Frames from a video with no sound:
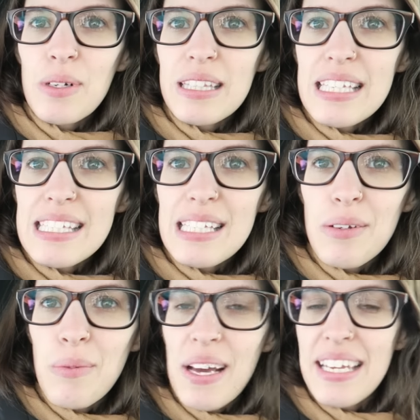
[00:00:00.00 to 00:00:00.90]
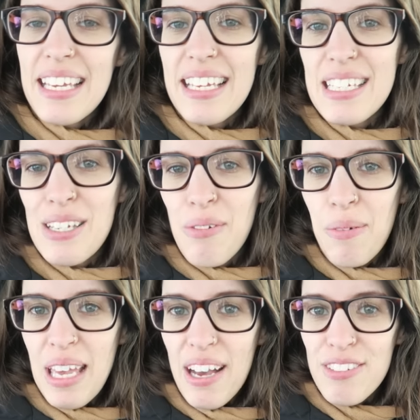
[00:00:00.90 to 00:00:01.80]
with this little one and do what
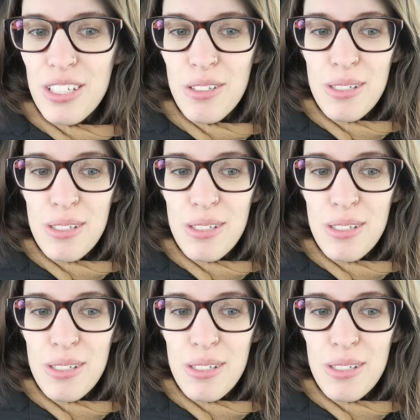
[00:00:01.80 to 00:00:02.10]
we have to do.